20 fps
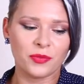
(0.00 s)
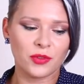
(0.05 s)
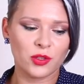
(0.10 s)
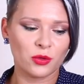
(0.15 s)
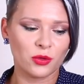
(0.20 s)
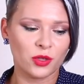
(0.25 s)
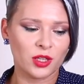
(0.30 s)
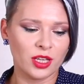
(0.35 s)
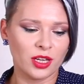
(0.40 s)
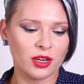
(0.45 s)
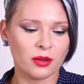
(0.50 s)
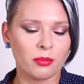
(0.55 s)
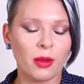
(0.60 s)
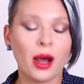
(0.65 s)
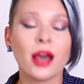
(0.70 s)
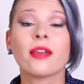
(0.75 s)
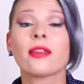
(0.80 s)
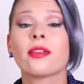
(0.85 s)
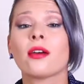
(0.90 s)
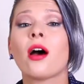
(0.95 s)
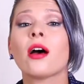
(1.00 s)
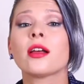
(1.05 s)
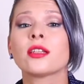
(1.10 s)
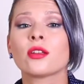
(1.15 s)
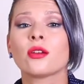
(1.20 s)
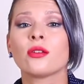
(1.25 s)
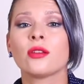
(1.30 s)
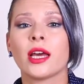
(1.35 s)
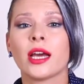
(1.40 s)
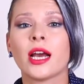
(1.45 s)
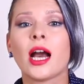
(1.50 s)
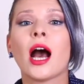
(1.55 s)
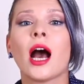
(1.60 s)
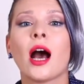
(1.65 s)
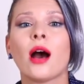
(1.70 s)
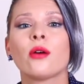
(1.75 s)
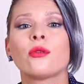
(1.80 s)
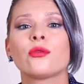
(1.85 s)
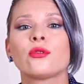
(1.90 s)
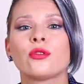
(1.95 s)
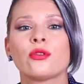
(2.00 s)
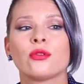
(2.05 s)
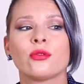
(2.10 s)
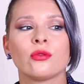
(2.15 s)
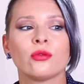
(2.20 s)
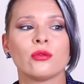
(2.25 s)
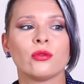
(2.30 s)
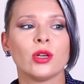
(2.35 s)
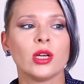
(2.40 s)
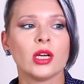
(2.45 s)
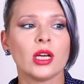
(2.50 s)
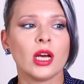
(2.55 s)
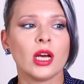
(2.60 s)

to hear my thoughts on like how to